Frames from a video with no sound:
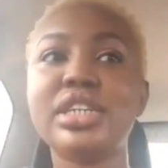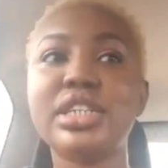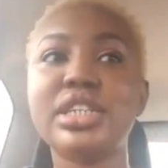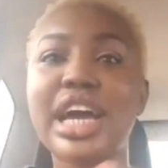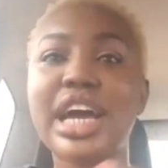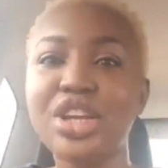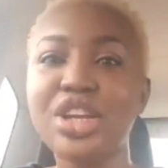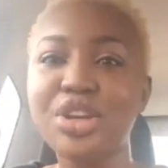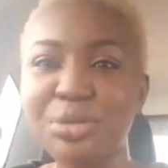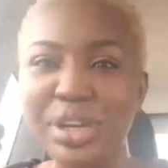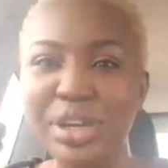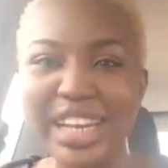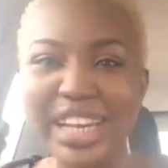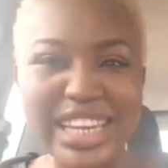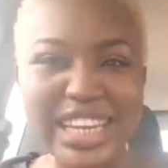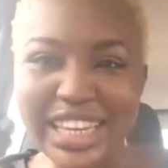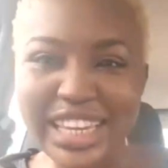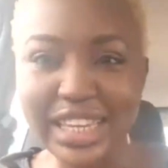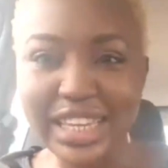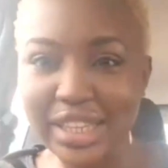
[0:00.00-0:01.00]
are you really
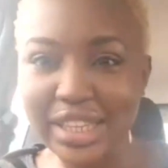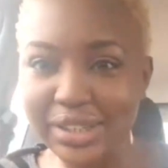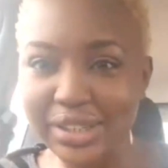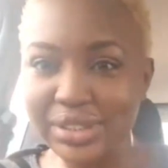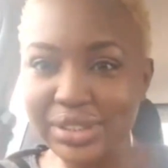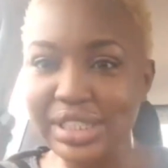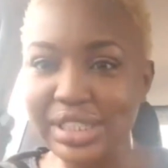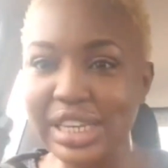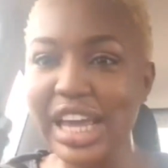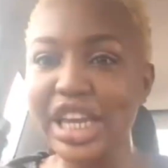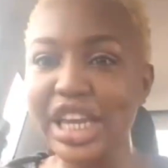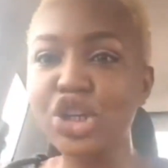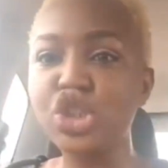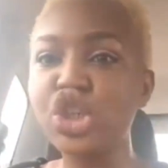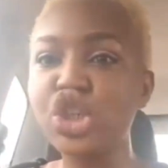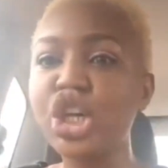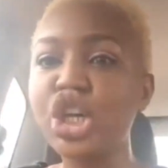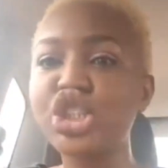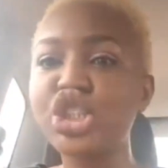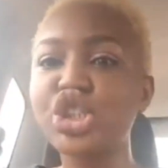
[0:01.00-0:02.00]
healed? Like you
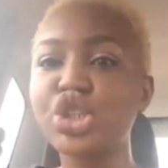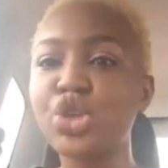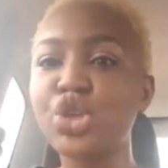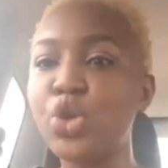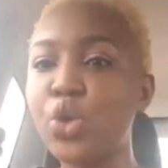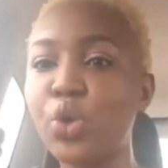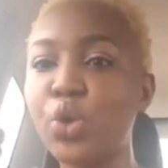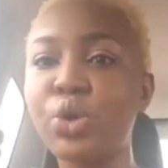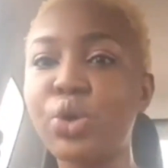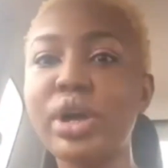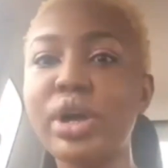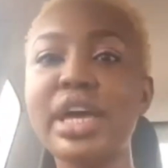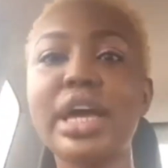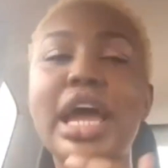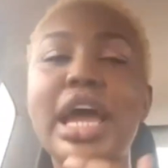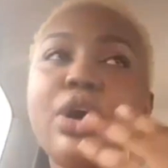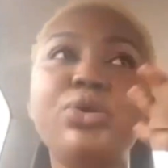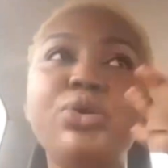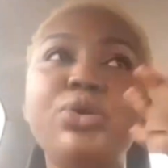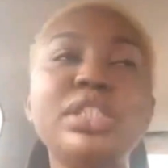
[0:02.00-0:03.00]
just know.
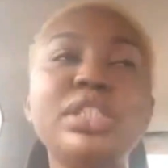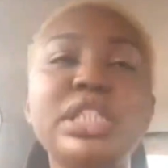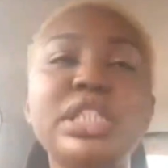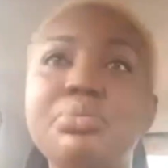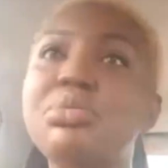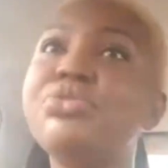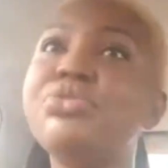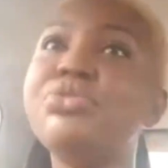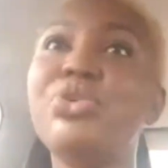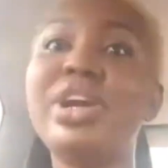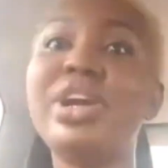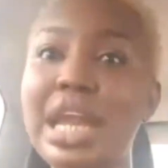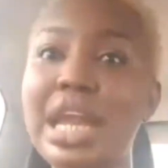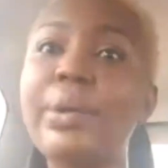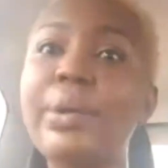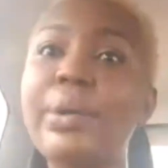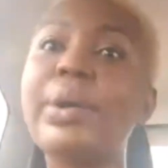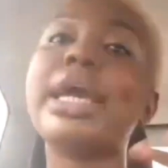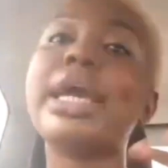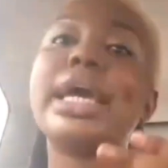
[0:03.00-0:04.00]
I couldn't see before,
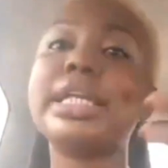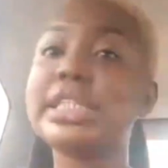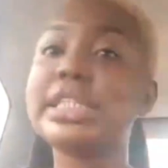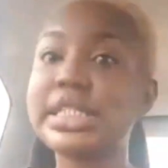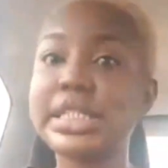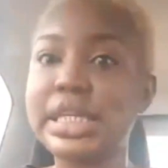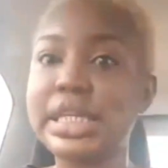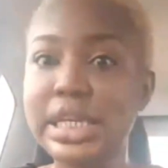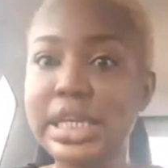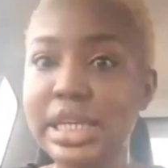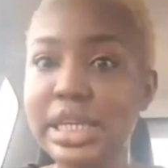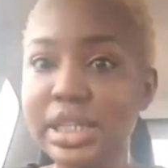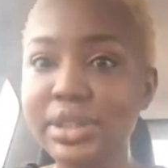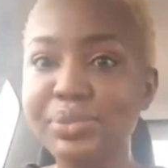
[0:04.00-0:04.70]
now I can see.